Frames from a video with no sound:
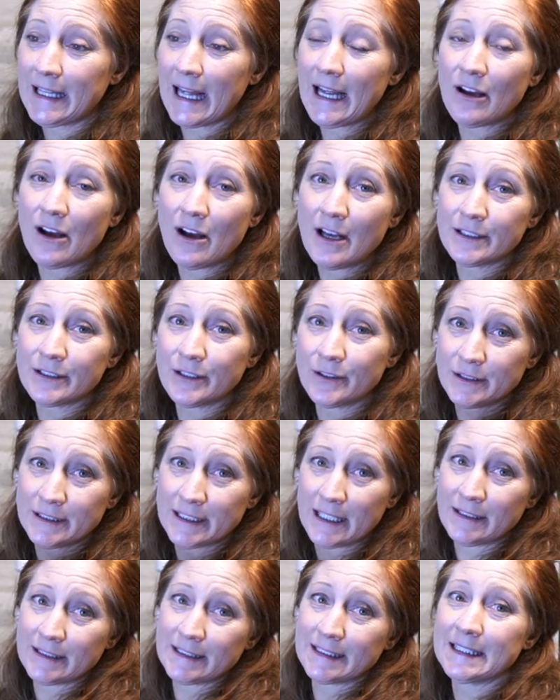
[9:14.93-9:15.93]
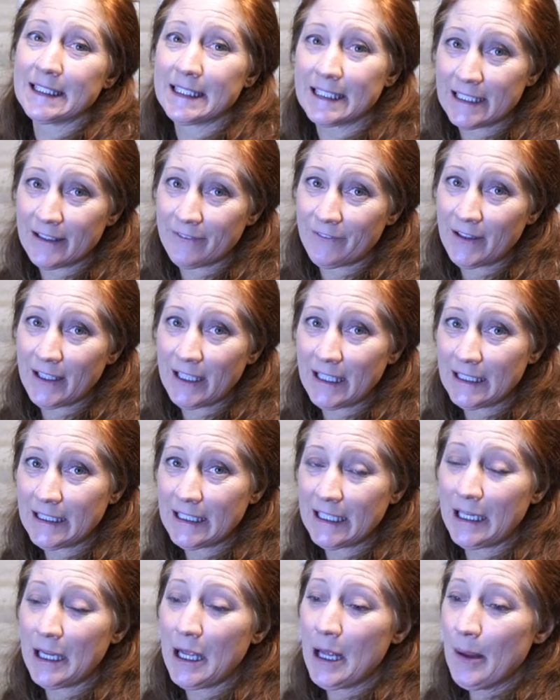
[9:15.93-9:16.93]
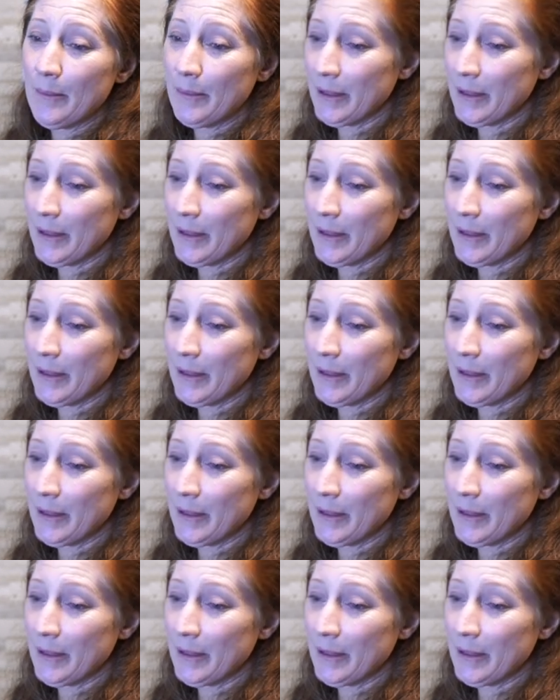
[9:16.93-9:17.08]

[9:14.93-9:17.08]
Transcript: that cost goes down significantly